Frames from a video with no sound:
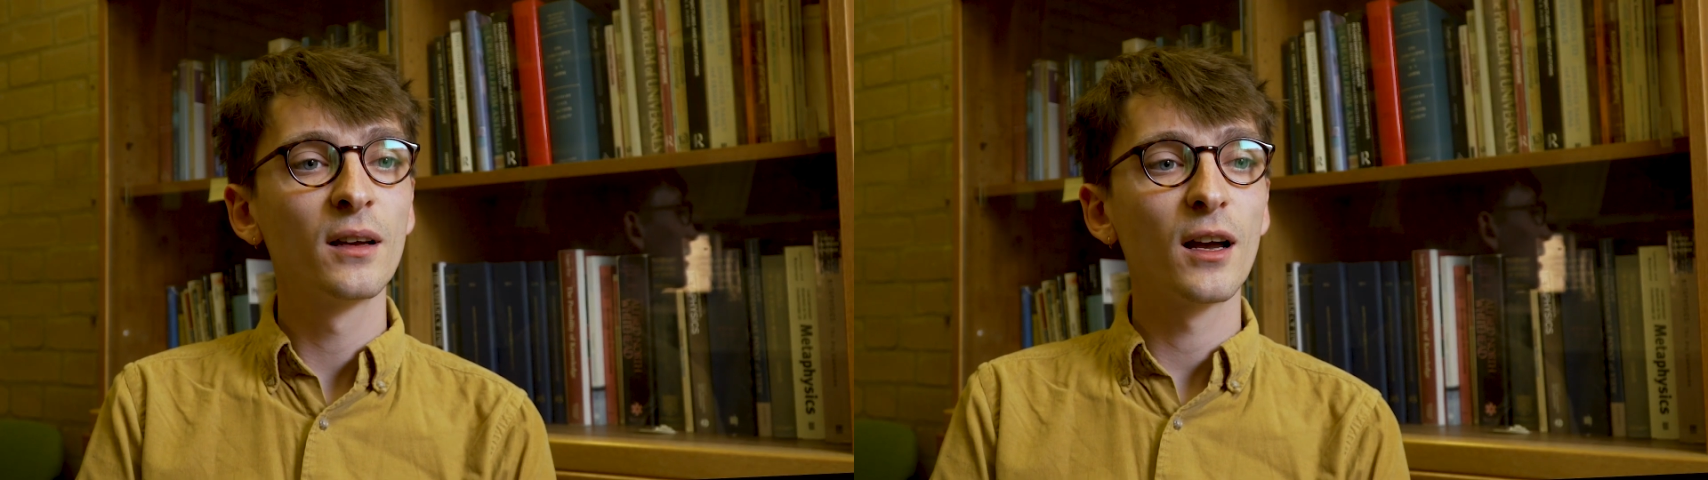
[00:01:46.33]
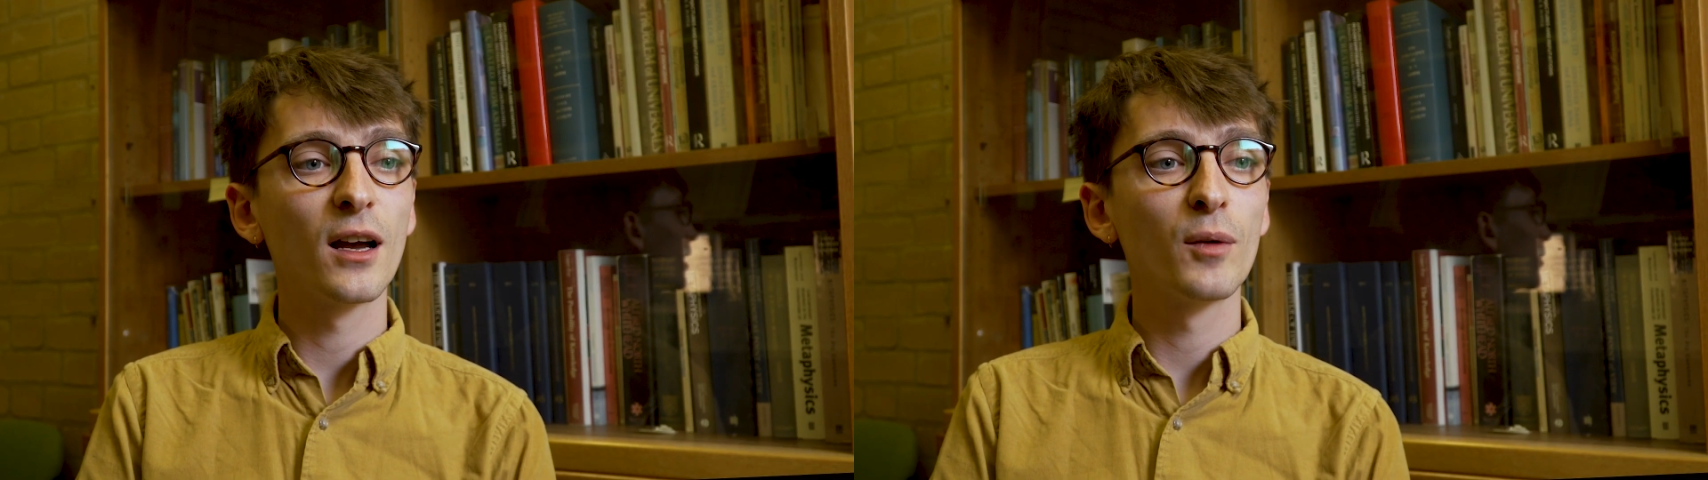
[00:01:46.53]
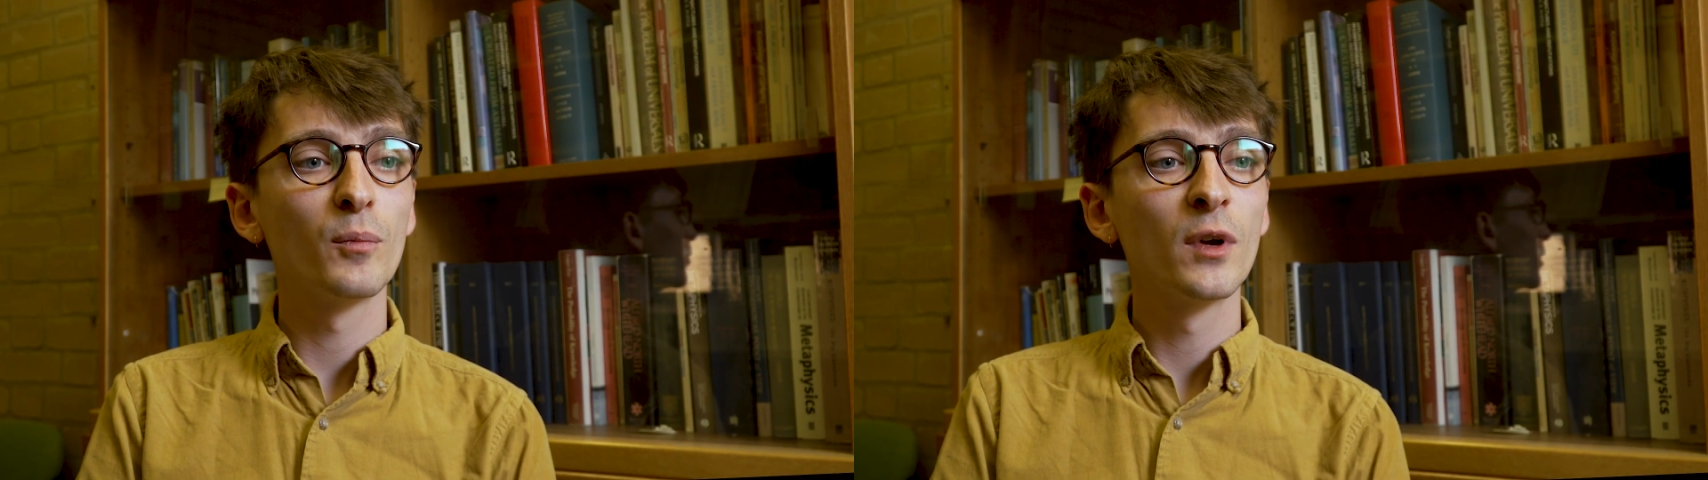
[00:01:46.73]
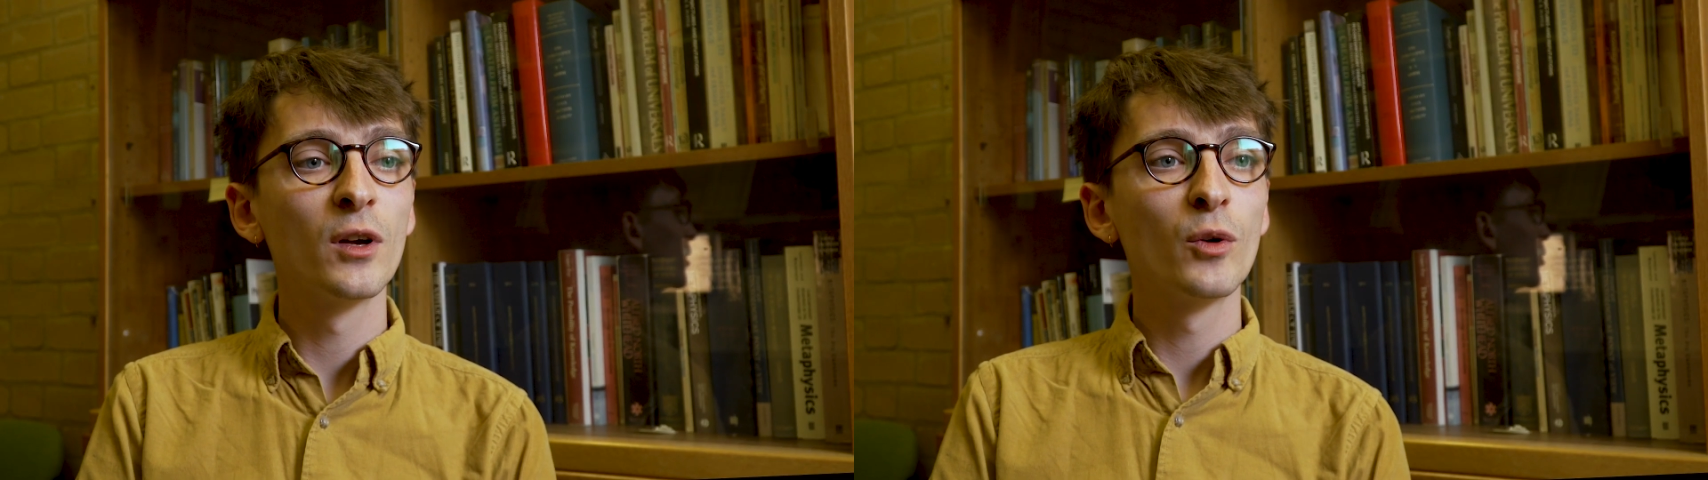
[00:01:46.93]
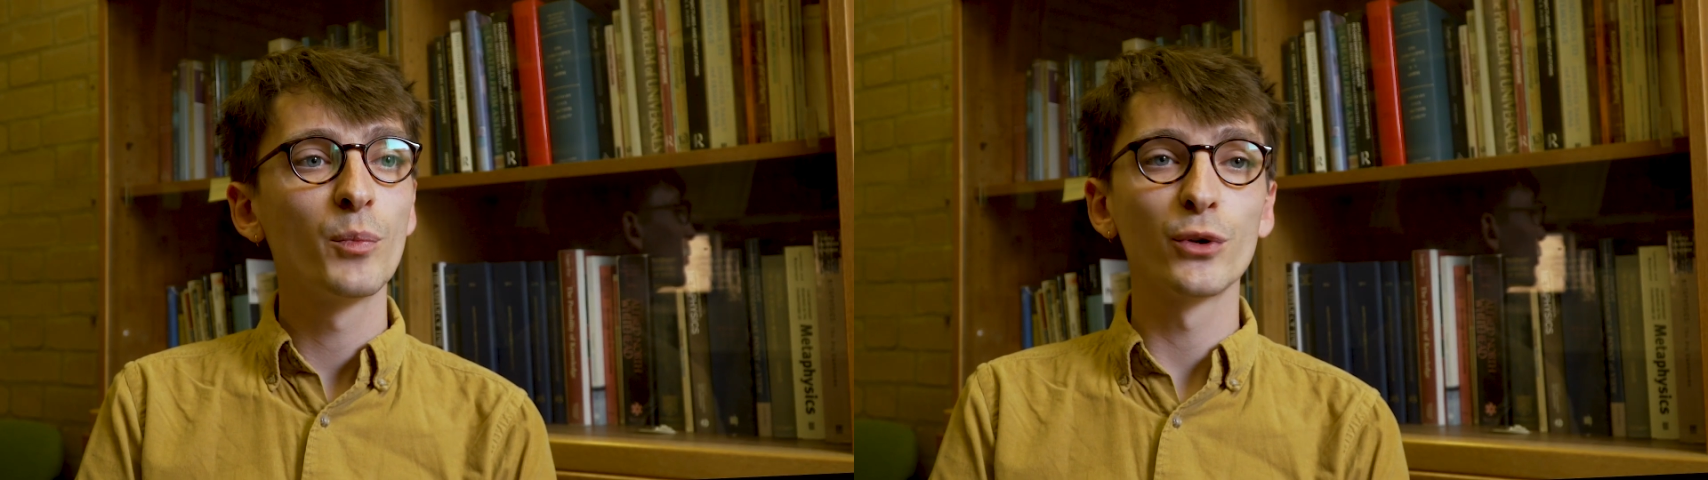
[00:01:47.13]
Um,
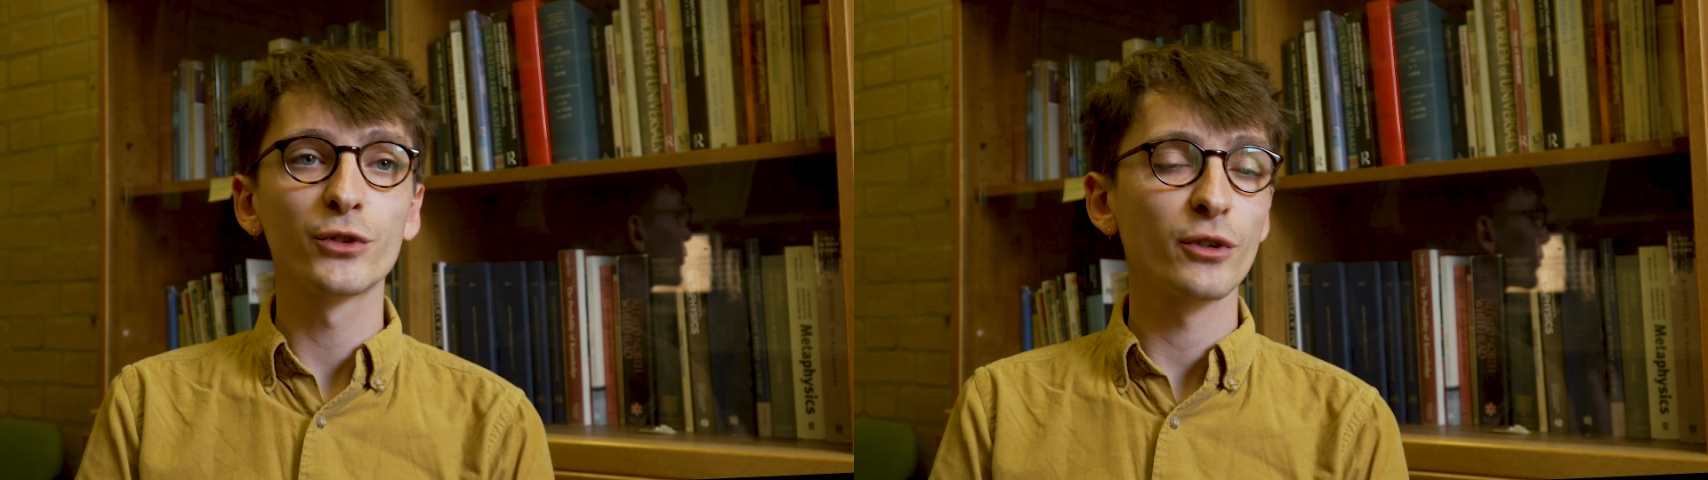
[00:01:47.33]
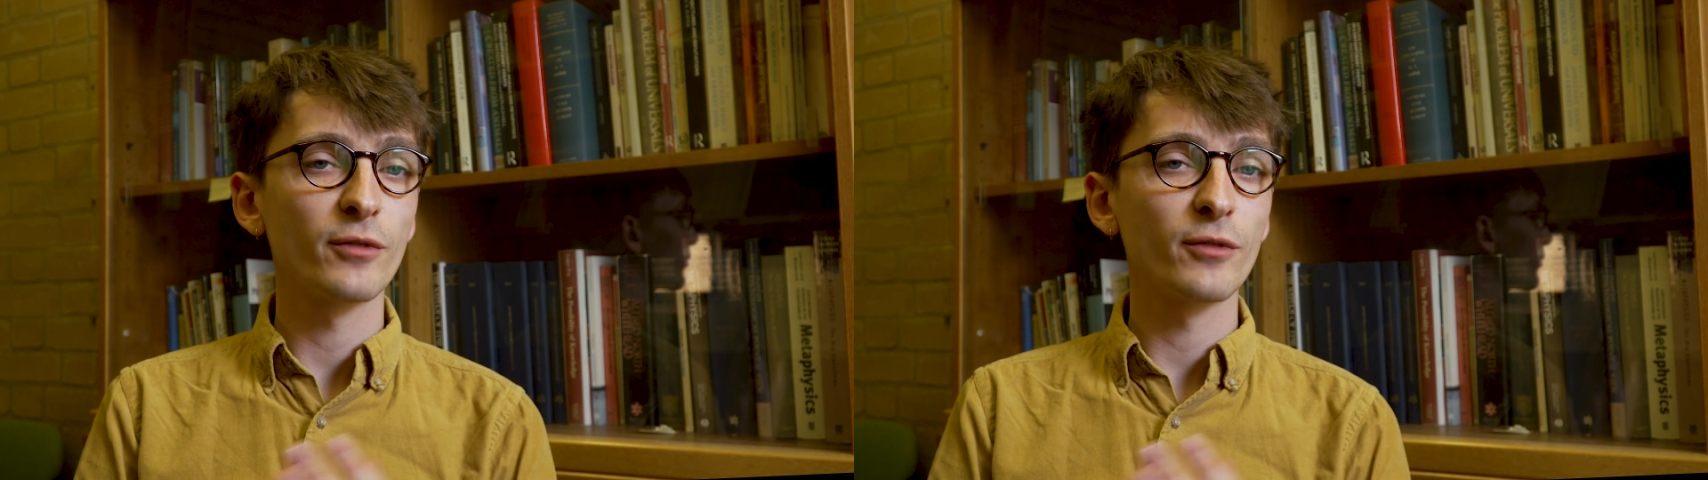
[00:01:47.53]
but also,